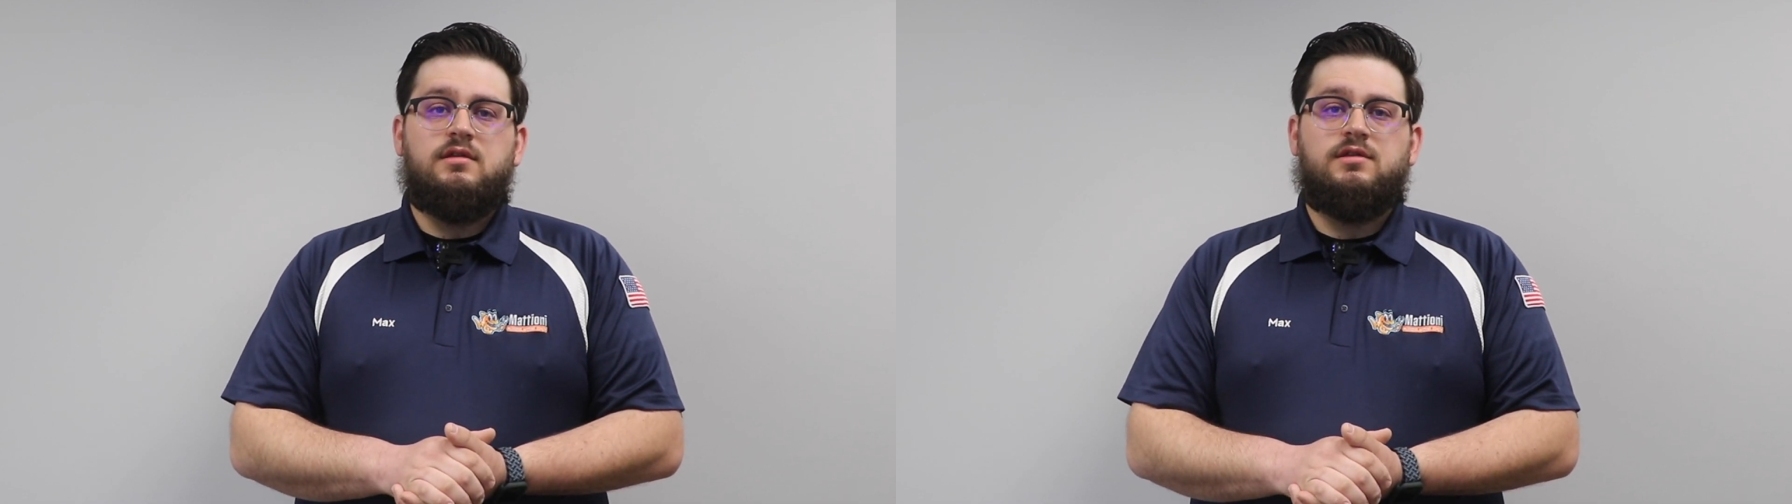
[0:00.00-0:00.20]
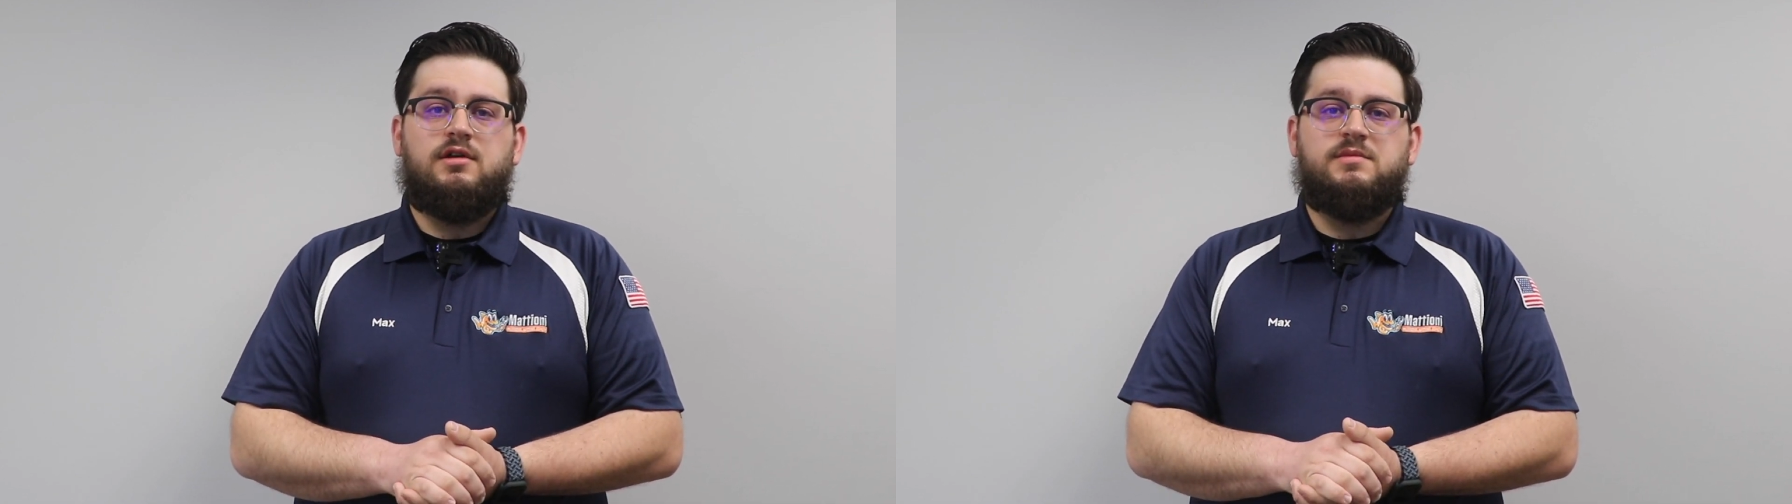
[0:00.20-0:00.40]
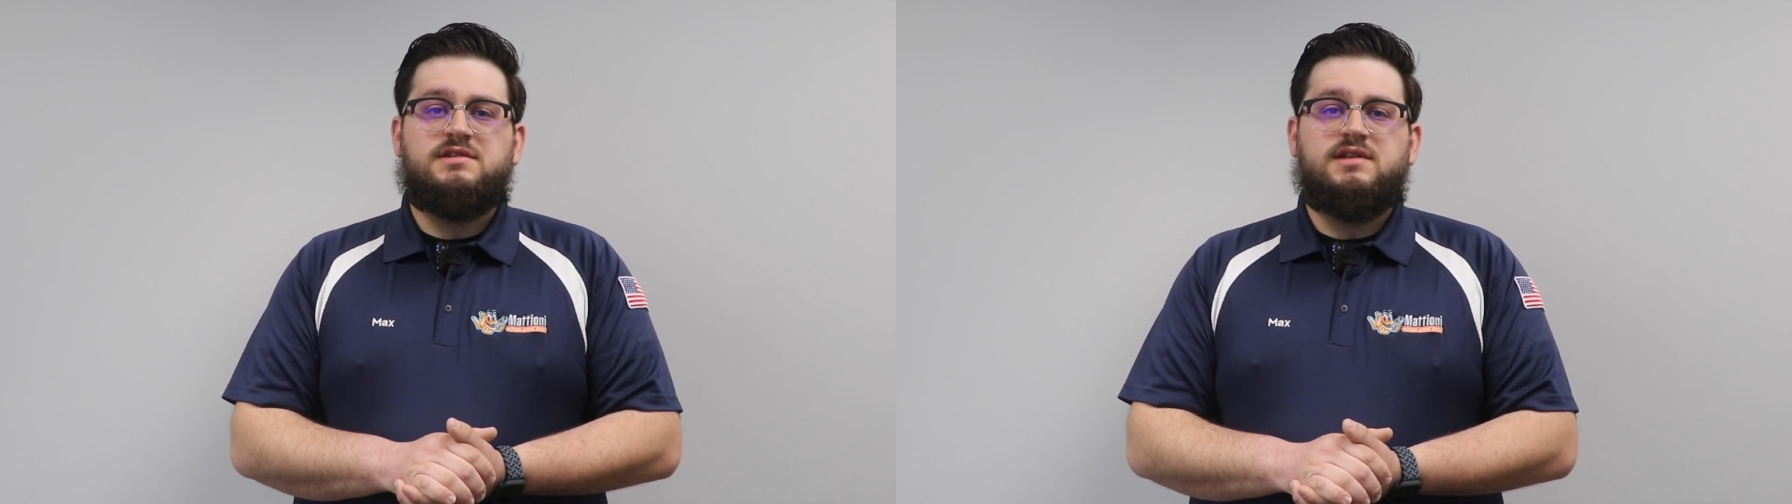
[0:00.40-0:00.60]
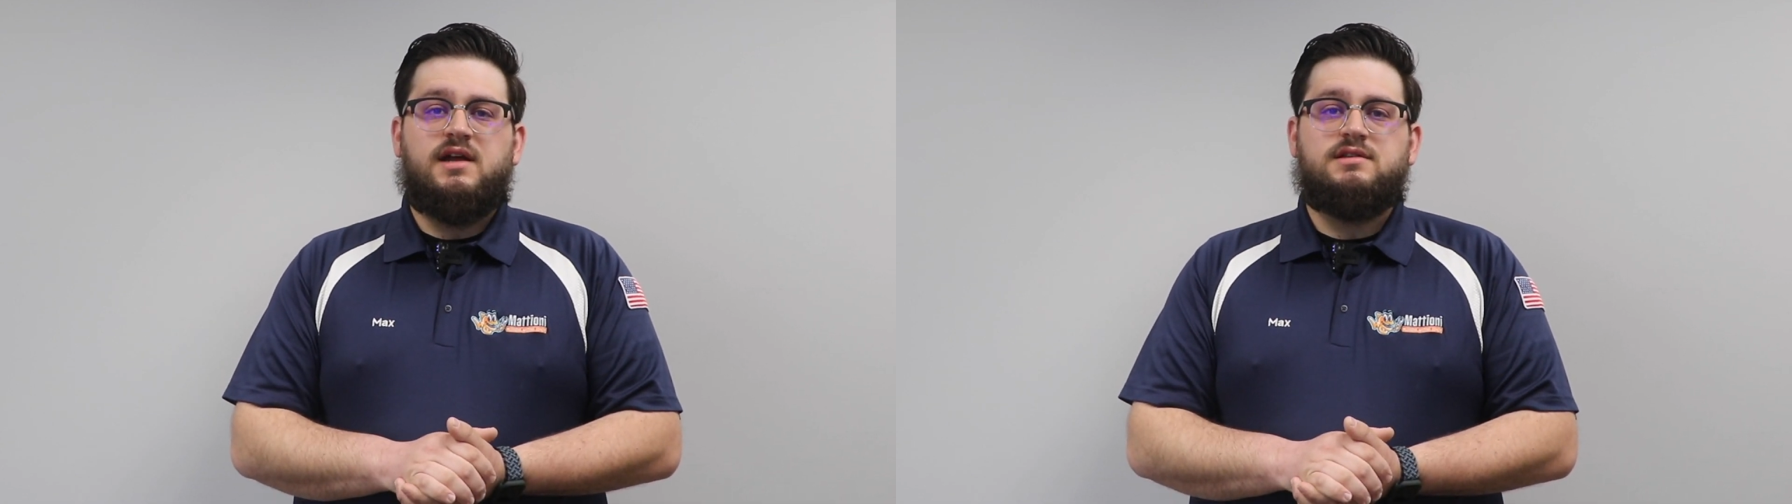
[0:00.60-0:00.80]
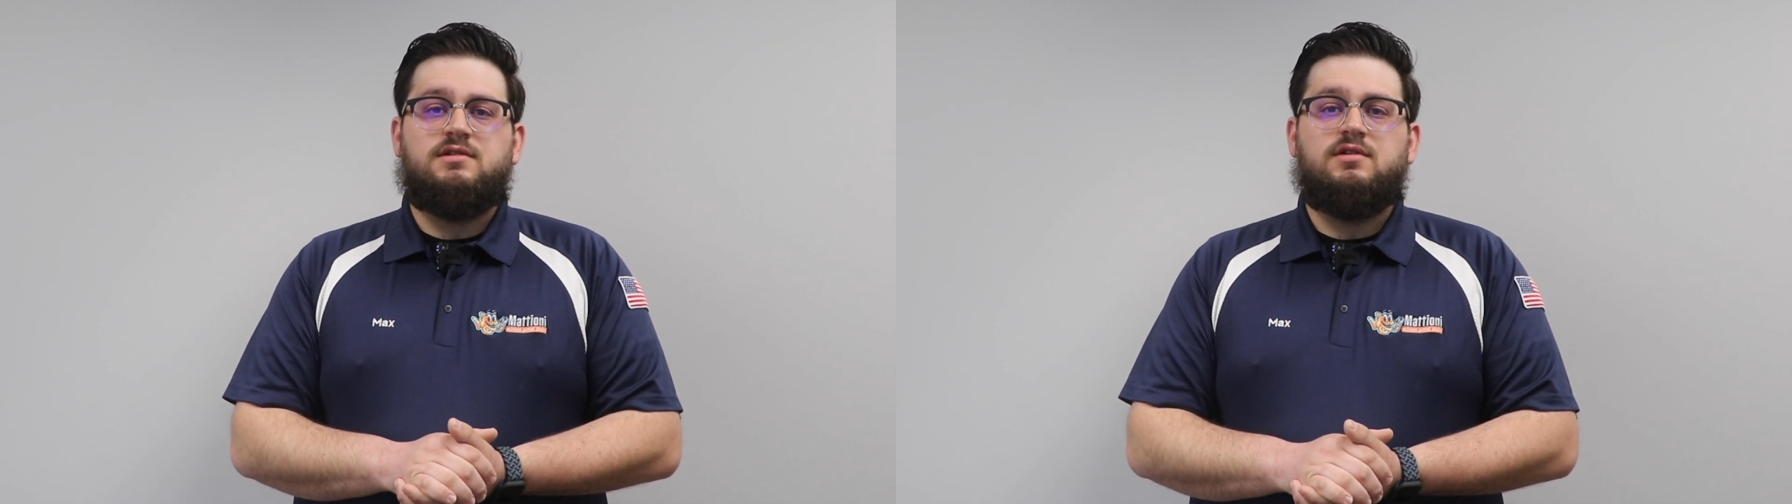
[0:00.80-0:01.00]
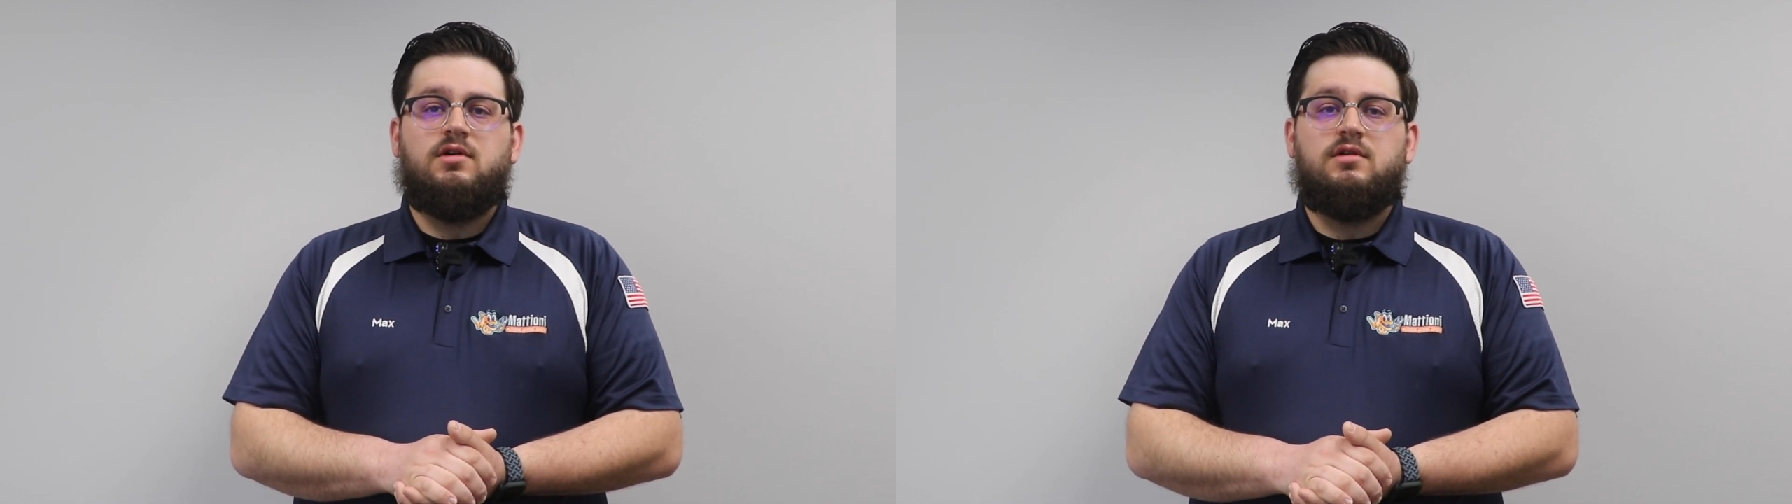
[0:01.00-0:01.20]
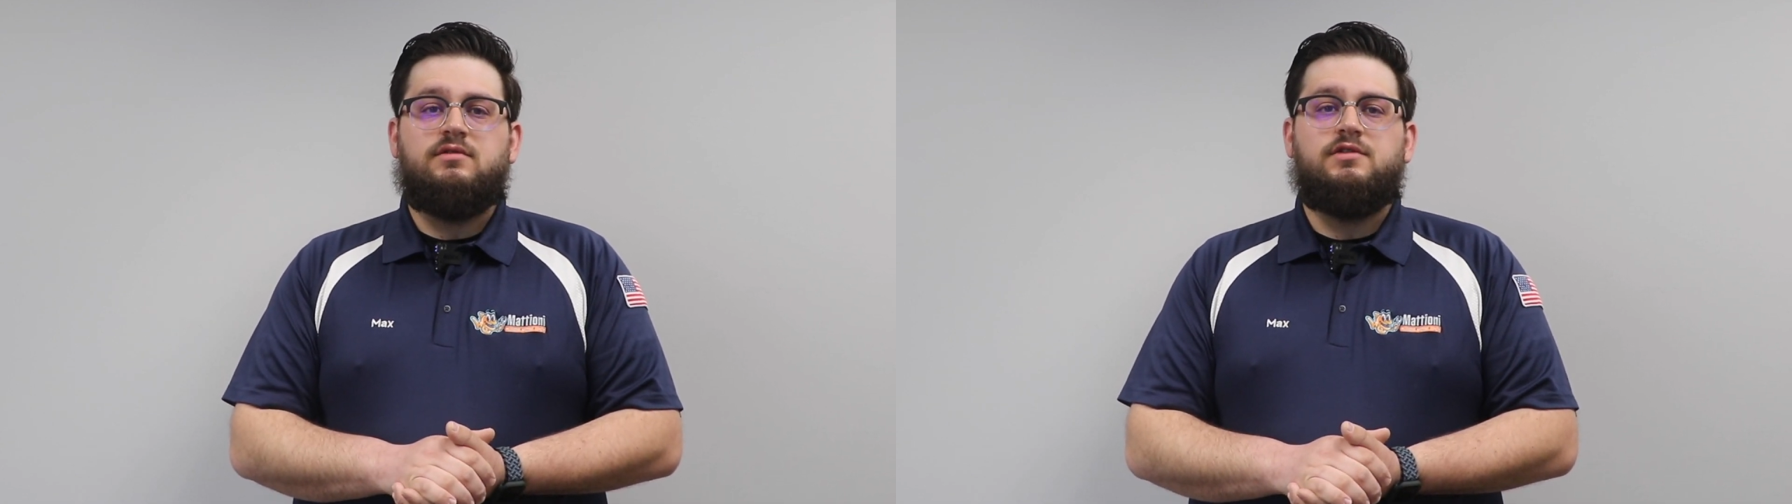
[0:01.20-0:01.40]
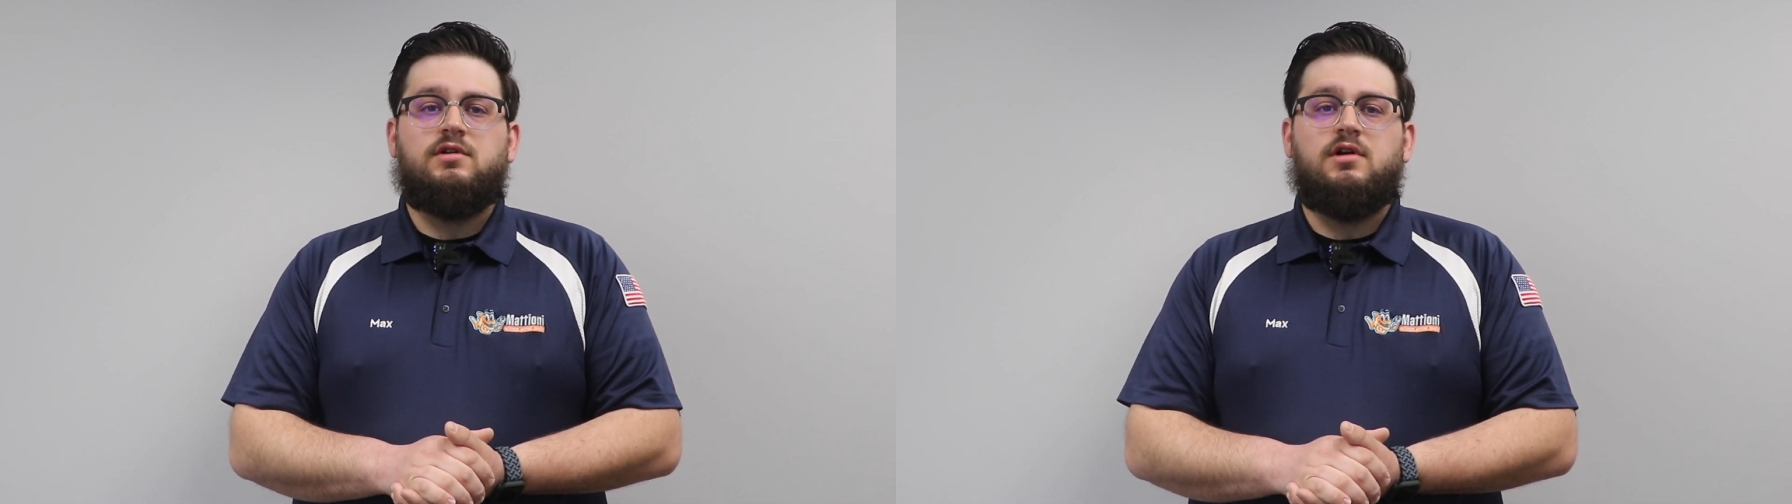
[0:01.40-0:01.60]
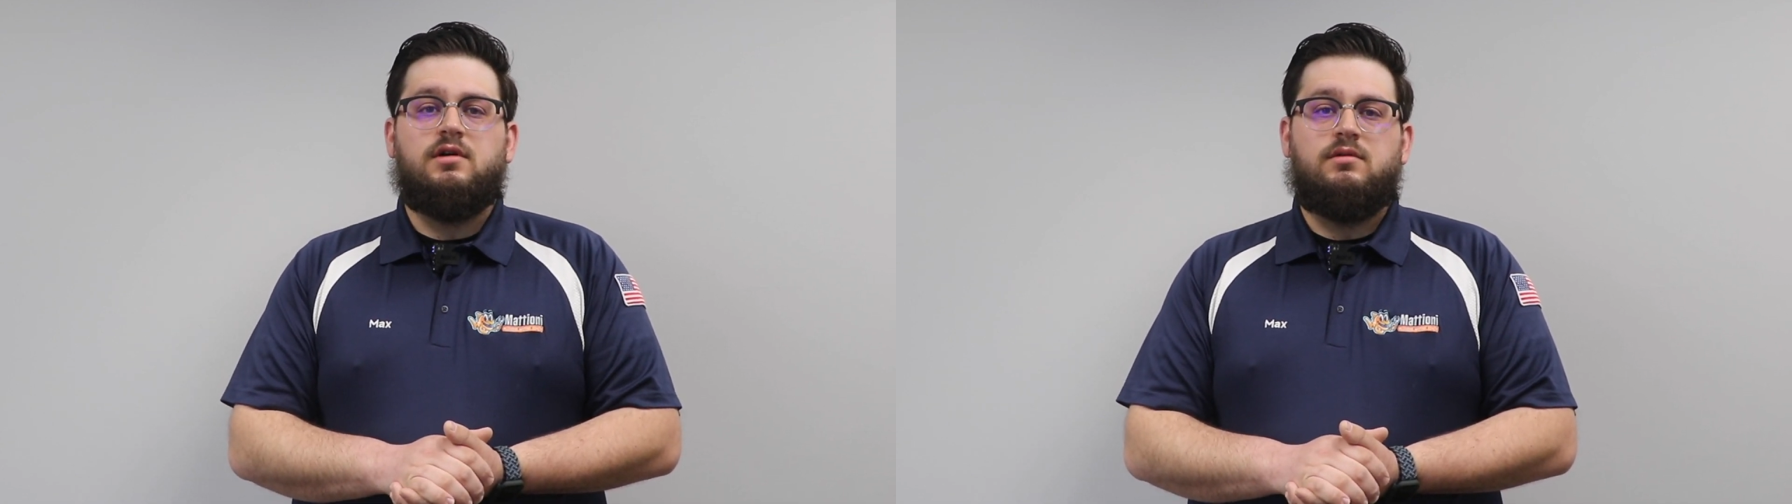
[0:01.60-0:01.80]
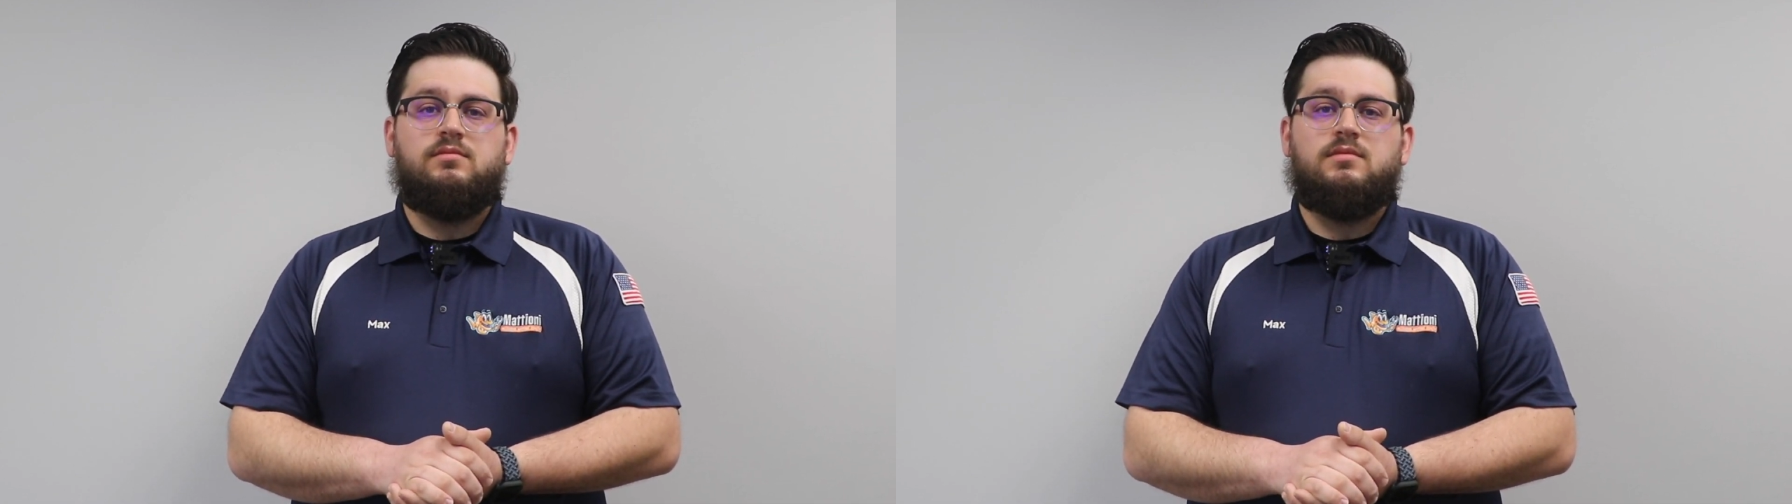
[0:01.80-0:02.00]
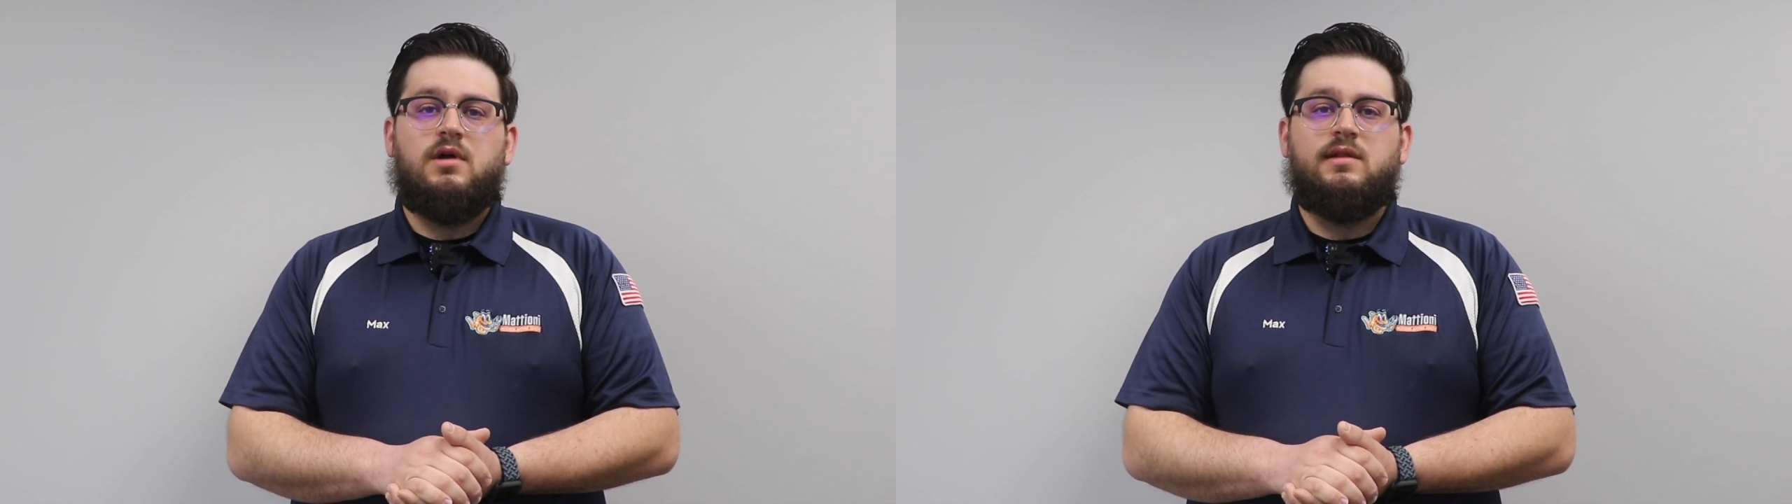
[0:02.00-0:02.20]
Thermostats are the heart of your home,